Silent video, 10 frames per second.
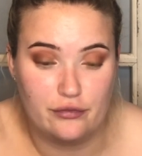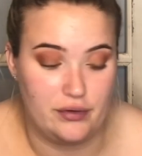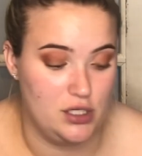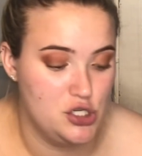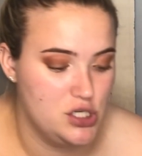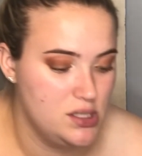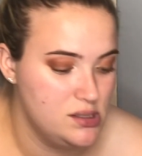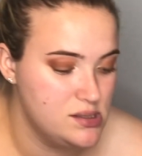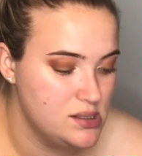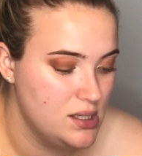
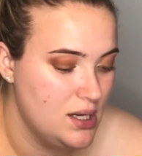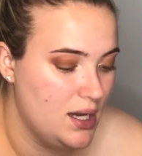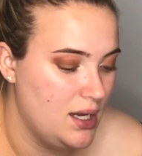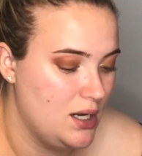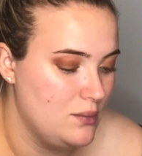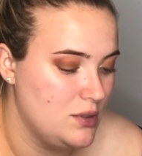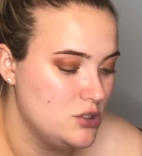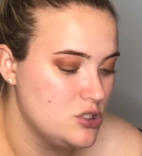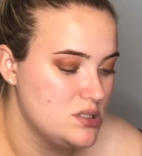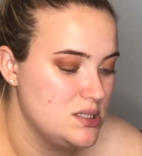finishes, and I'm
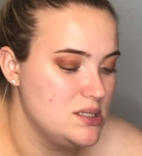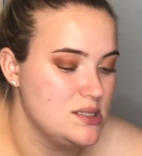interested